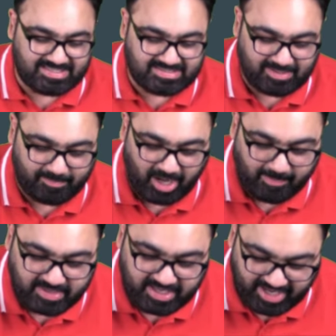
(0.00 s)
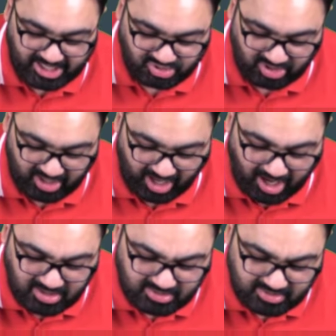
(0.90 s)
is the Brahmani Natural
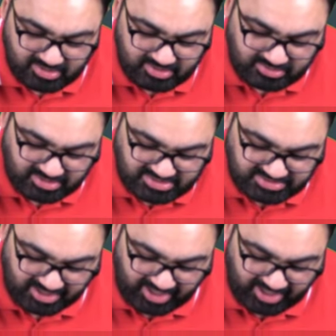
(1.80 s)
Arc. This is the